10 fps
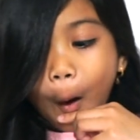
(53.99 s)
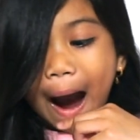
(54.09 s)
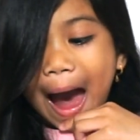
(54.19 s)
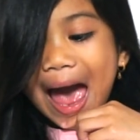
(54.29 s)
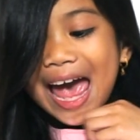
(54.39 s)

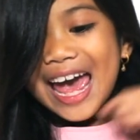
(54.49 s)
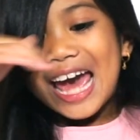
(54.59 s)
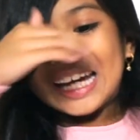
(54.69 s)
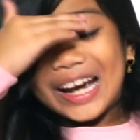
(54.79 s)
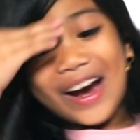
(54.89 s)

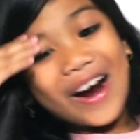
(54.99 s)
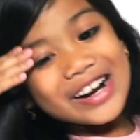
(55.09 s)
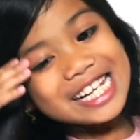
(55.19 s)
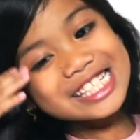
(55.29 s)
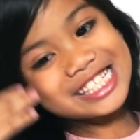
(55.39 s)
Okay, I
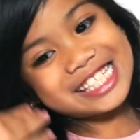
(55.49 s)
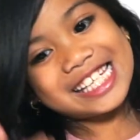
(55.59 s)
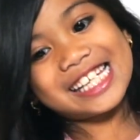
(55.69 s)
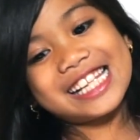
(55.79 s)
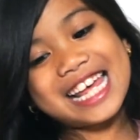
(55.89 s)
already
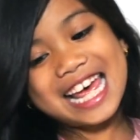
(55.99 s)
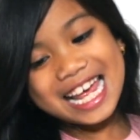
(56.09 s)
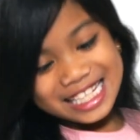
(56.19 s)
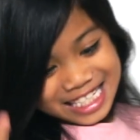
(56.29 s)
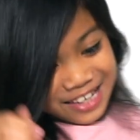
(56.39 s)
seen
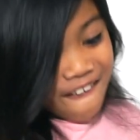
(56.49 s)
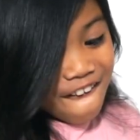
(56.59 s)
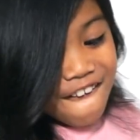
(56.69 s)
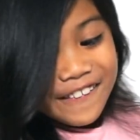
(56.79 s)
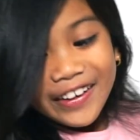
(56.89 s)
this.
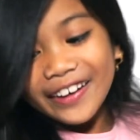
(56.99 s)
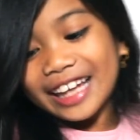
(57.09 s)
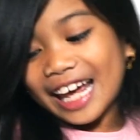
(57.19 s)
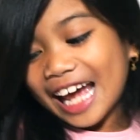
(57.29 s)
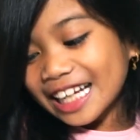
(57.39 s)

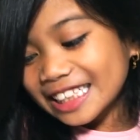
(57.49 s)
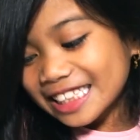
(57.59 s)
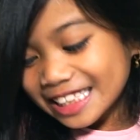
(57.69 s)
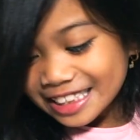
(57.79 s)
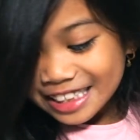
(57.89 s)
Okay,
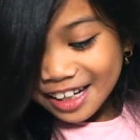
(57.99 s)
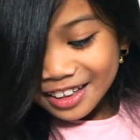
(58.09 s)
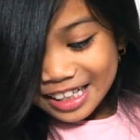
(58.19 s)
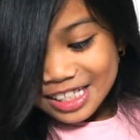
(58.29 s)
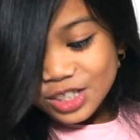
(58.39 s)
this
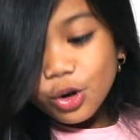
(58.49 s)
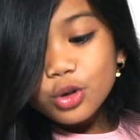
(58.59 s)
still looks so